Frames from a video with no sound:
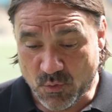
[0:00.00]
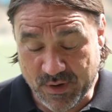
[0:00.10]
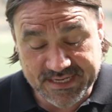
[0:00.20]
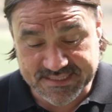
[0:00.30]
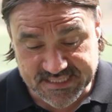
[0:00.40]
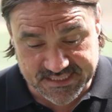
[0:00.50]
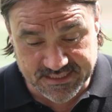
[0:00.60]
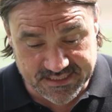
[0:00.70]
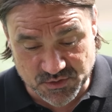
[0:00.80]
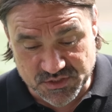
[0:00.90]
Well,
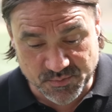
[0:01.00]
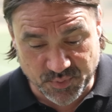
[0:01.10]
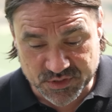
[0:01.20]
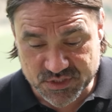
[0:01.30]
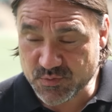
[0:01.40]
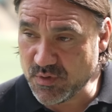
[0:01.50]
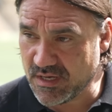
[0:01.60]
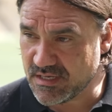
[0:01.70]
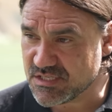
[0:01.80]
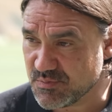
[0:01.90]
it's also important
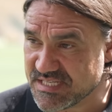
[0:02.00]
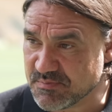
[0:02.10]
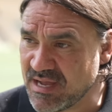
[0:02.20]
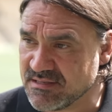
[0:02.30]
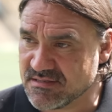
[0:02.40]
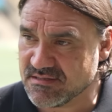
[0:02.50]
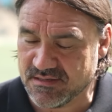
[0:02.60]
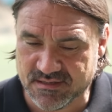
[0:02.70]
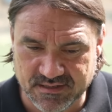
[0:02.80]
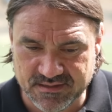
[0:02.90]
to be smart
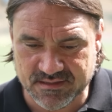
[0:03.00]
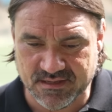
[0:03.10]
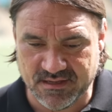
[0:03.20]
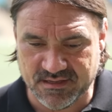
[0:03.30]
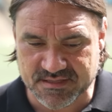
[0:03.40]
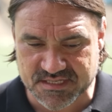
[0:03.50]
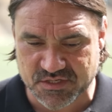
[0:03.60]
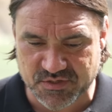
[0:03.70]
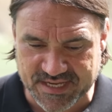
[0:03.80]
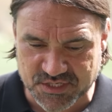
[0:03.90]
in this
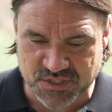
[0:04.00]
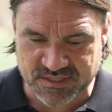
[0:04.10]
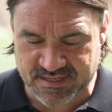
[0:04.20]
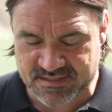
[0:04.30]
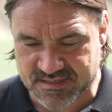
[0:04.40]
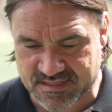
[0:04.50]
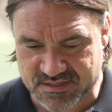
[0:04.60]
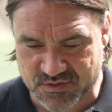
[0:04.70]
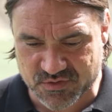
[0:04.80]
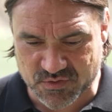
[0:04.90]
situation
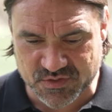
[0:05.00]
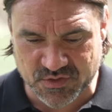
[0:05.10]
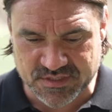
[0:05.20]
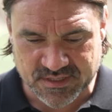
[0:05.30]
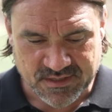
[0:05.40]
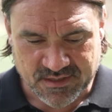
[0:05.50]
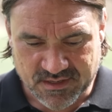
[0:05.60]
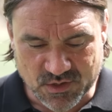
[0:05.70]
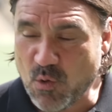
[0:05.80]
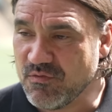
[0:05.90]
and also not
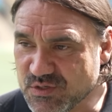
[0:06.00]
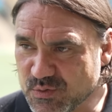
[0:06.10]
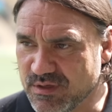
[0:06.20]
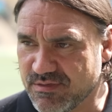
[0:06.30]
overdoing